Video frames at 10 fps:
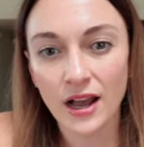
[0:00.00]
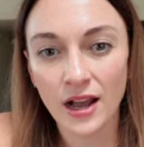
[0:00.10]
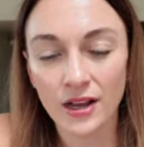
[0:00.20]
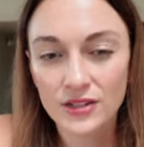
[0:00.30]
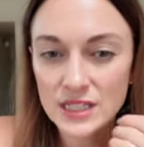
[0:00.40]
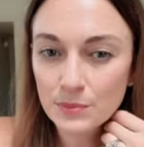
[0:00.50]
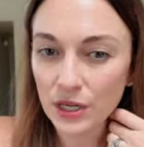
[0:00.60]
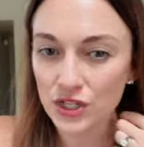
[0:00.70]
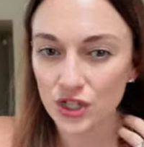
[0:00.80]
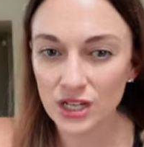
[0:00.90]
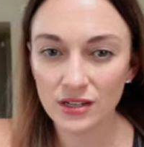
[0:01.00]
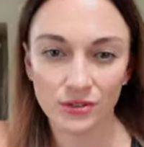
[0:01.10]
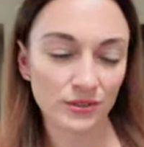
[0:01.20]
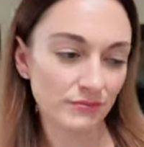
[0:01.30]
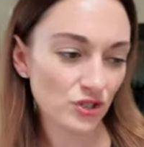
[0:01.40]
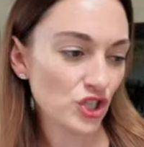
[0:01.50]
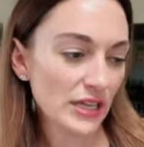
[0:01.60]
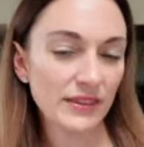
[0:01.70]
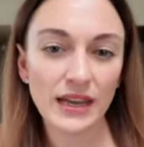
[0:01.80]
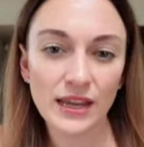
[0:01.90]
spreadsheet or
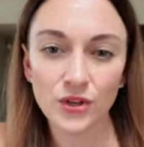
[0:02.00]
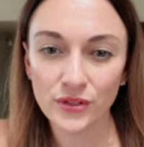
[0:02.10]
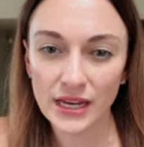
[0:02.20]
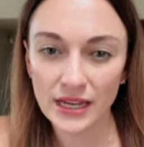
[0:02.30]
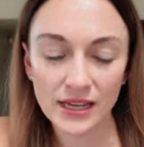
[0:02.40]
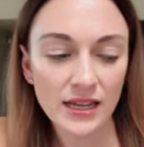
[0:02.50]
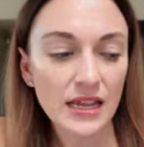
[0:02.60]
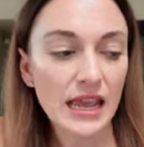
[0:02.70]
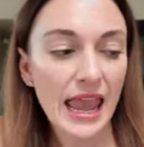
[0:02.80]
sheet that I created,